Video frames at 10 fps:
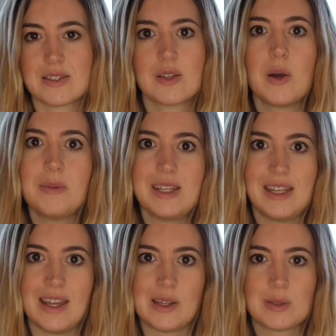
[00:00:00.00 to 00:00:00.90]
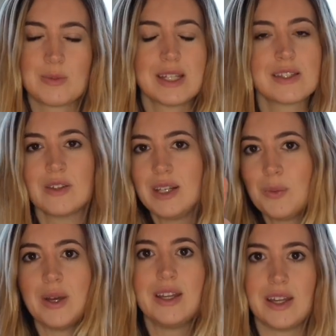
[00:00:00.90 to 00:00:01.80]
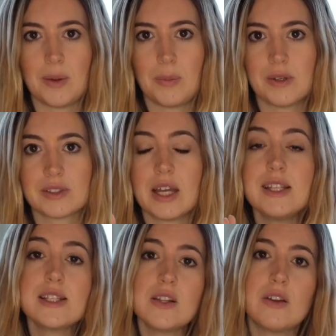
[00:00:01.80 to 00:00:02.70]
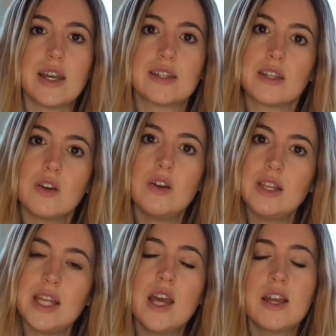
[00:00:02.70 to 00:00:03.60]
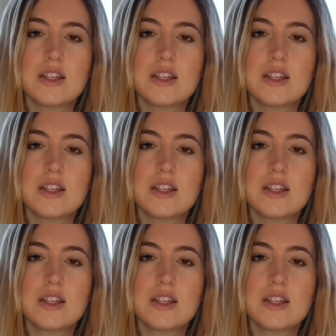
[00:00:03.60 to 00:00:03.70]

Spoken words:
So many names, but it's only one airport and it's located only